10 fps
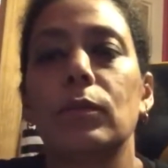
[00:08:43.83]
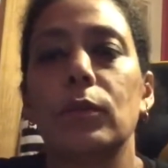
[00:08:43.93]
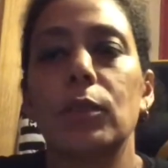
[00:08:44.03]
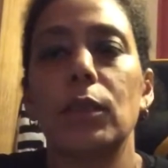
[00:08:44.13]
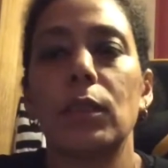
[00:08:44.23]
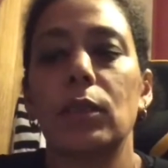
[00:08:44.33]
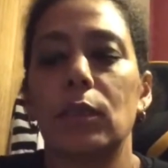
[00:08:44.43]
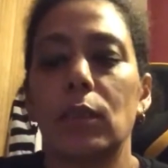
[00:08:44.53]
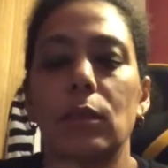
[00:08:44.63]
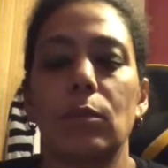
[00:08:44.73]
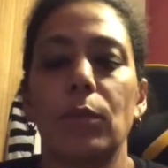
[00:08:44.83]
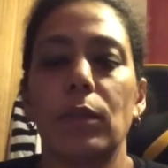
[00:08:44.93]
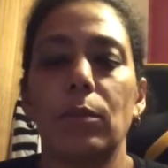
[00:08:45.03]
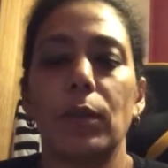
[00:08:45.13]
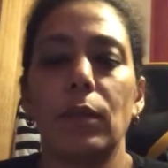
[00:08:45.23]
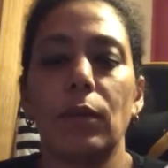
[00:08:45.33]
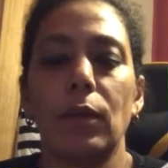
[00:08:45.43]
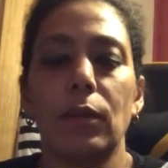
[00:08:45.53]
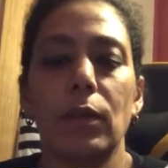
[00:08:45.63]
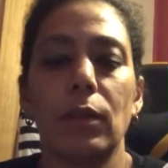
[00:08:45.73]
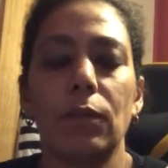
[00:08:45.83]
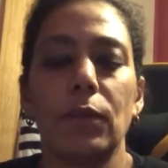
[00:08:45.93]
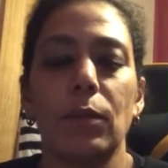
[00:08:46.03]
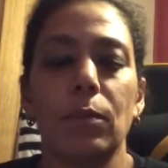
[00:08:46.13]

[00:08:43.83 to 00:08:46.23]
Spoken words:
So you can stick and pick up. But I think I've, I